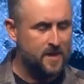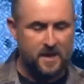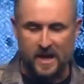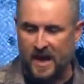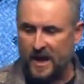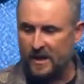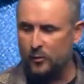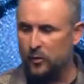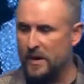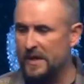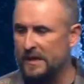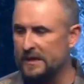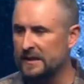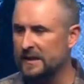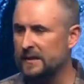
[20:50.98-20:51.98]
and we
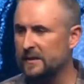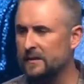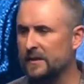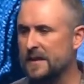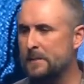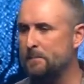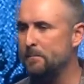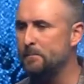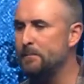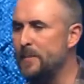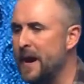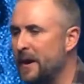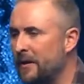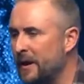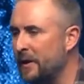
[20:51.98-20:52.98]
literally
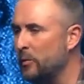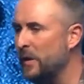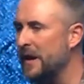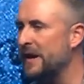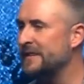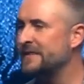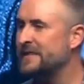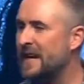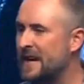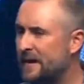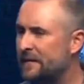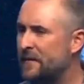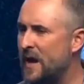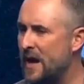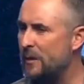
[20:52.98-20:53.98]
bury, we
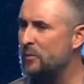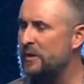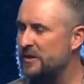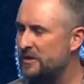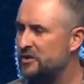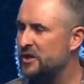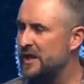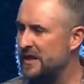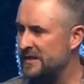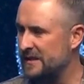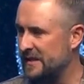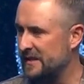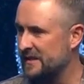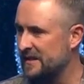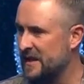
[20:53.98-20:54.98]
identify with
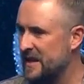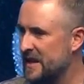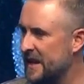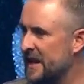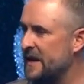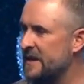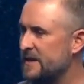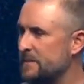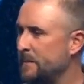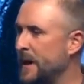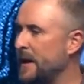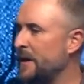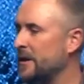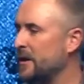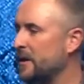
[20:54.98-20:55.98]
Jesus in his
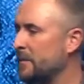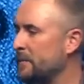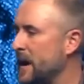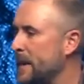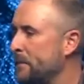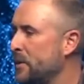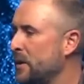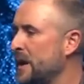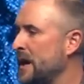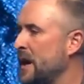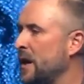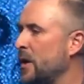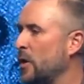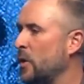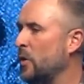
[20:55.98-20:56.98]
burial by putting
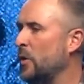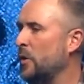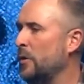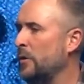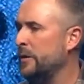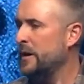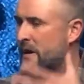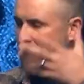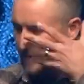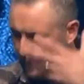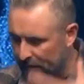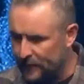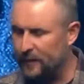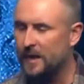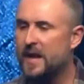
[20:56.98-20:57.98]
our old
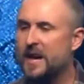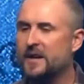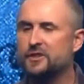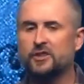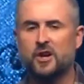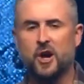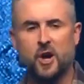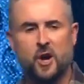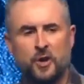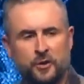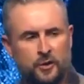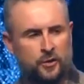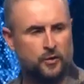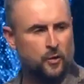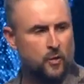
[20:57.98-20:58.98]
flesh
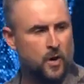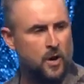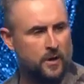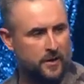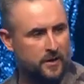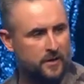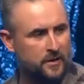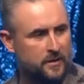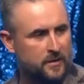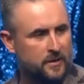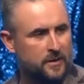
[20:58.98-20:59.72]
under the water,